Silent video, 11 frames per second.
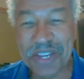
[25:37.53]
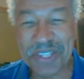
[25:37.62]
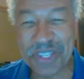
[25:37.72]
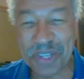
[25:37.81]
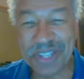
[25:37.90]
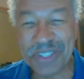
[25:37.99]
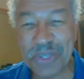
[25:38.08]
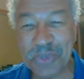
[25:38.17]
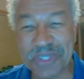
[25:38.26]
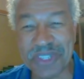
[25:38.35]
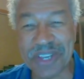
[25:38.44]
You
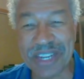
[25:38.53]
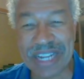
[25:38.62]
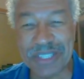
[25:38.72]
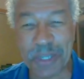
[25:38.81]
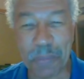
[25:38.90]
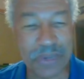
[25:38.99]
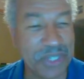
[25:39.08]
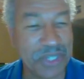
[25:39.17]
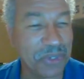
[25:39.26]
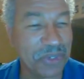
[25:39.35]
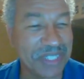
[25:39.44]
would have thought I looked pretty
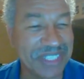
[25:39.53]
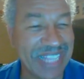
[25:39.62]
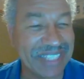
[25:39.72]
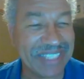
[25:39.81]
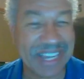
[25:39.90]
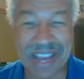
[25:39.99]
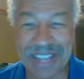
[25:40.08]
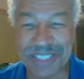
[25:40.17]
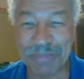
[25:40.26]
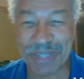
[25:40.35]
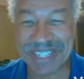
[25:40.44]
cool in that
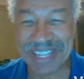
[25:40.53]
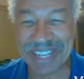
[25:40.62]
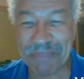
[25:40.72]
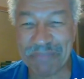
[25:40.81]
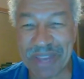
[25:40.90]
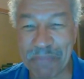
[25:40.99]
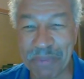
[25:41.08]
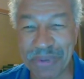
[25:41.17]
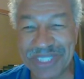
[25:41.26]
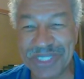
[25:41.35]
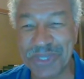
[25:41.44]
Dodge, buddy. I'm
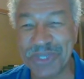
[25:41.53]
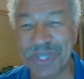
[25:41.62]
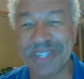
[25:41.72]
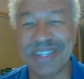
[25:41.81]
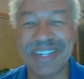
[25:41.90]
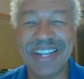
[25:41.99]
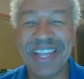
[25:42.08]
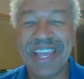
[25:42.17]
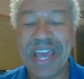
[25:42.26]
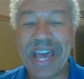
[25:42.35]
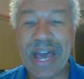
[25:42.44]
pretty sure.
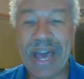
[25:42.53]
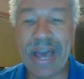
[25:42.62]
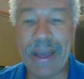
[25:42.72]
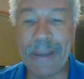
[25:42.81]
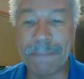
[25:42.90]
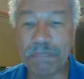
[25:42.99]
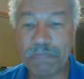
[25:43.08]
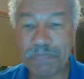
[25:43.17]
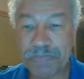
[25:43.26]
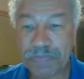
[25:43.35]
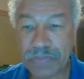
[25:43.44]
Um,
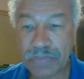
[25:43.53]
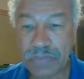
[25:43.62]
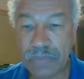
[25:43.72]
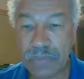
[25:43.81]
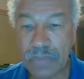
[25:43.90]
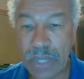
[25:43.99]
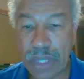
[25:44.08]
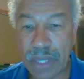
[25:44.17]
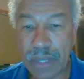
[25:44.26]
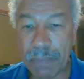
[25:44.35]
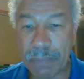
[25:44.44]

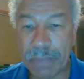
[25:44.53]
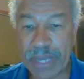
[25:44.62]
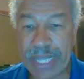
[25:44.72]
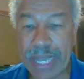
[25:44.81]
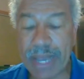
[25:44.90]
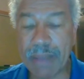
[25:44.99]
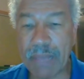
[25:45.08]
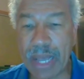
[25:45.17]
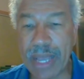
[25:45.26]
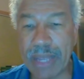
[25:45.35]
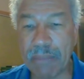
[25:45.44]
but yeah,
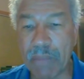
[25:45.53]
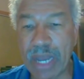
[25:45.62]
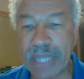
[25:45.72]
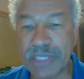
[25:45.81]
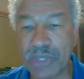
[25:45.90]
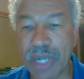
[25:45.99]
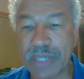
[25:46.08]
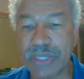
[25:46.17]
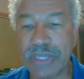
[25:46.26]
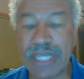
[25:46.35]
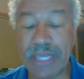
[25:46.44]
my
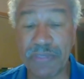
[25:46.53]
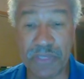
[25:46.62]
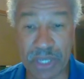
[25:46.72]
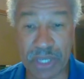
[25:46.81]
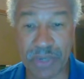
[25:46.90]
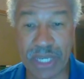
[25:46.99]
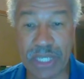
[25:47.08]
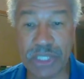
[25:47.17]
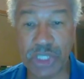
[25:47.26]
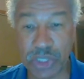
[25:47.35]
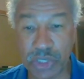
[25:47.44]
trucks in theory
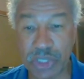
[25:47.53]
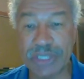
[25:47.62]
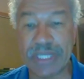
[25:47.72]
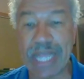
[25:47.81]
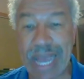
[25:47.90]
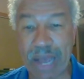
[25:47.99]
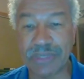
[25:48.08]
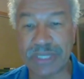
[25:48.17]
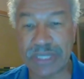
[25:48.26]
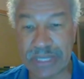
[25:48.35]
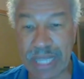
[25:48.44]
should
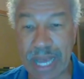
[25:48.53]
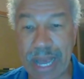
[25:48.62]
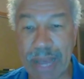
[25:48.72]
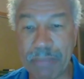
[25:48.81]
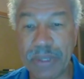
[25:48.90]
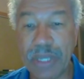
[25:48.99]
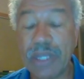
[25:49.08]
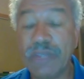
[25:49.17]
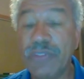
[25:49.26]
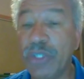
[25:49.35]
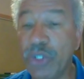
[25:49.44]
outstop
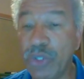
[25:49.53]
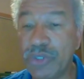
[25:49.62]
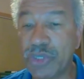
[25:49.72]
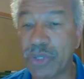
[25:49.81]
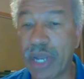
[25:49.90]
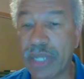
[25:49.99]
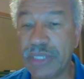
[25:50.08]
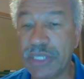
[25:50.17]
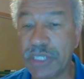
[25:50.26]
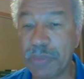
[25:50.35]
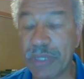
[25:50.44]
the new trucks
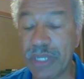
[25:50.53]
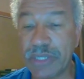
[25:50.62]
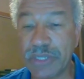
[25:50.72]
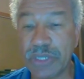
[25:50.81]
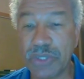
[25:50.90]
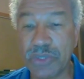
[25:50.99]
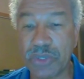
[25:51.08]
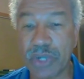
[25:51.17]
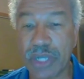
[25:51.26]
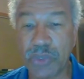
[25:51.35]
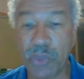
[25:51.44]
just because the new
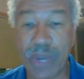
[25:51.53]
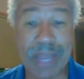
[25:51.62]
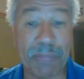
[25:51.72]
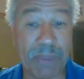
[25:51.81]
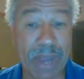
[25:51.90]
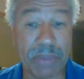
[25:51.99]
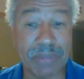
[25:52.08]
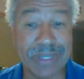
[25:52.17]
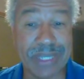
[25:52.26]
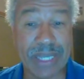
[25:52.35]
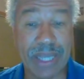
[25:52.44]
trucks weigh
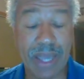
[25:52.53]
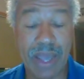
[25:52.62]
probably